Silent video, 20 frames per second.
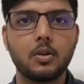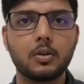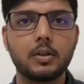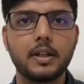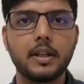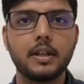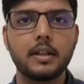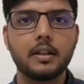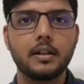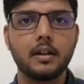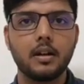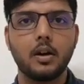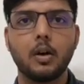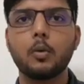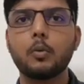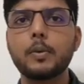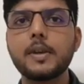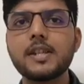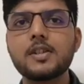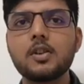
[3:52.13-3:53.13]
Okay,
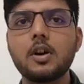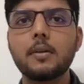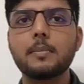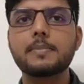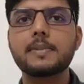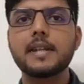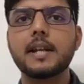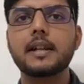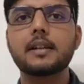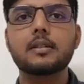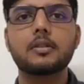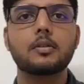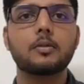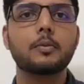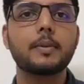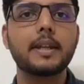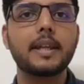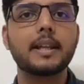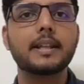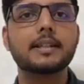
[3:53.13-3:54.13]
or which object
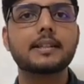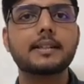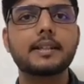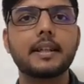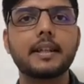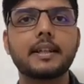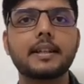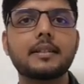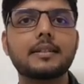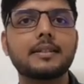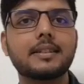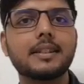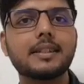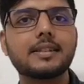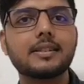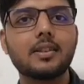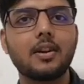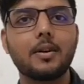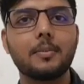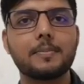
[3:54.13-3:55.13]
we can say
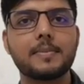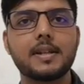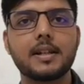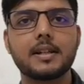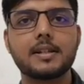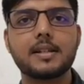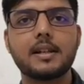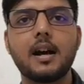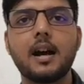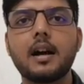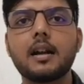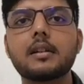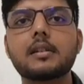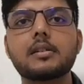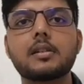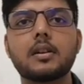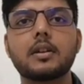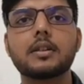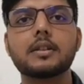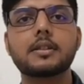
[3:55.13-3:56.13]
these objects are
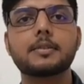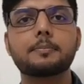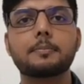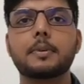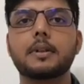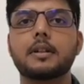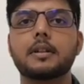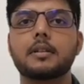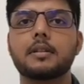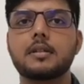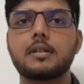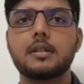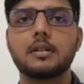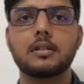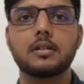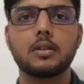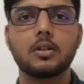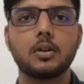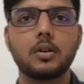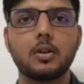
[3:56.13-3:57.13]
transparent.
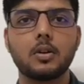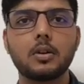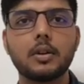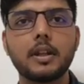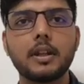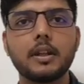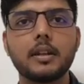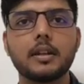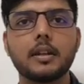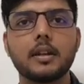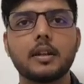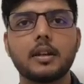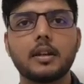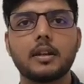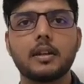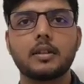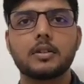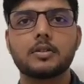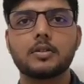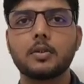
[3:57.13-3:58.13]
Okay,
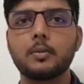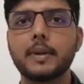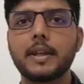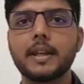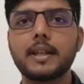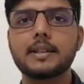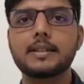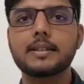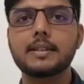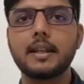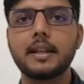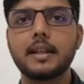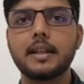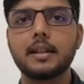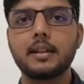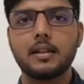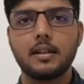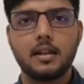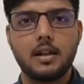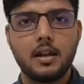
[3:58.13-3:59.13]
so we can
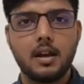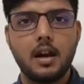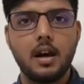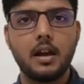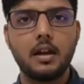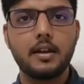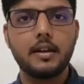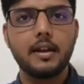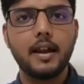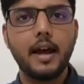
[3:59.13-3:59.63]
say a